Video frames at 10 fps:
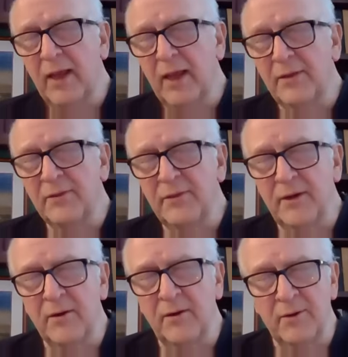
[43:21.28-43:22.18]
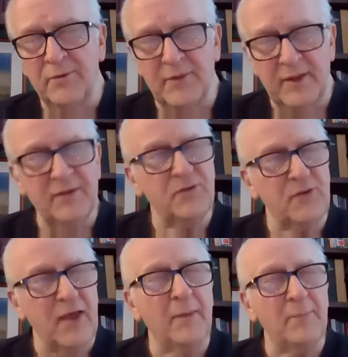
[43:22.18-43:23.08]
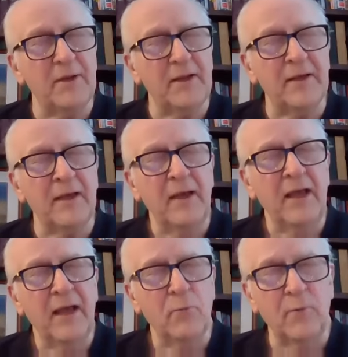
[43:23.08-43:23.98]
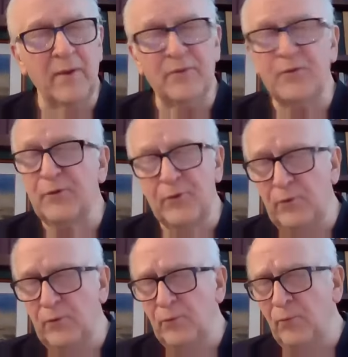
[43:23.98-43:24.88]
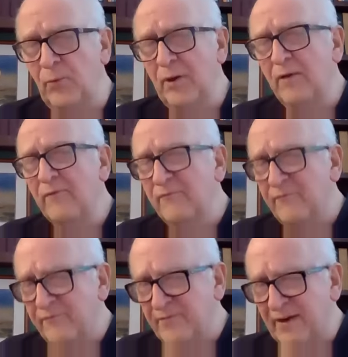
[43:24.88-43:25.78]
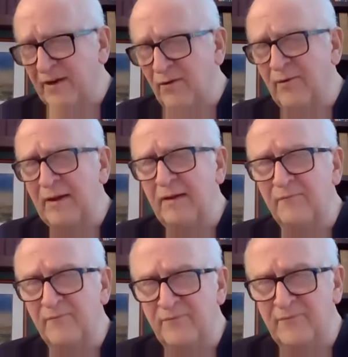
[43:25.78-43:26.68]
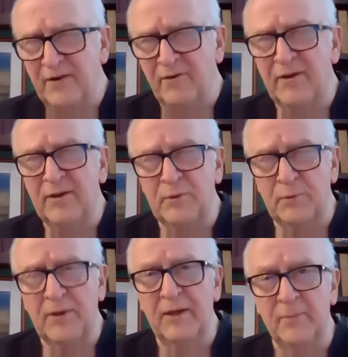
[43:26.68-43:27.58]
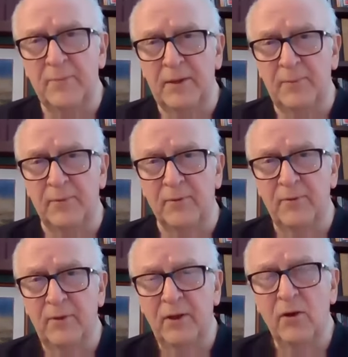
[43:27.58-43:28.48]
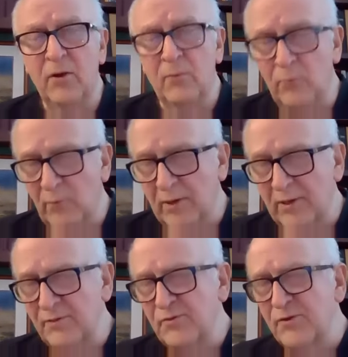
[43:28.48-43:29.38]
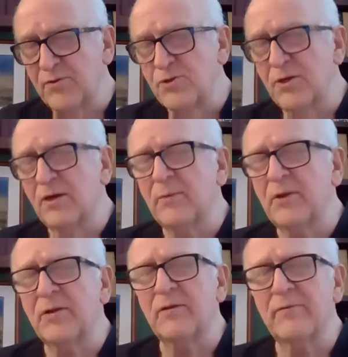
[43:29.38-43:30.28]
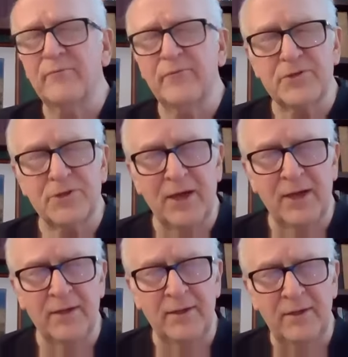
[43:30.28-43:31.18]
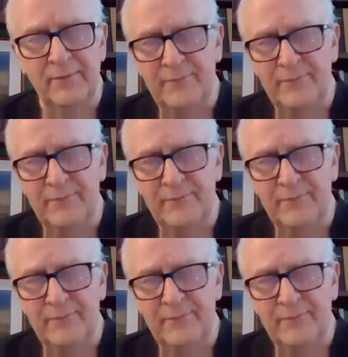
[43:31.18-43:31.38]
And there are things happening with two very, very unique people. One is the chairman for China,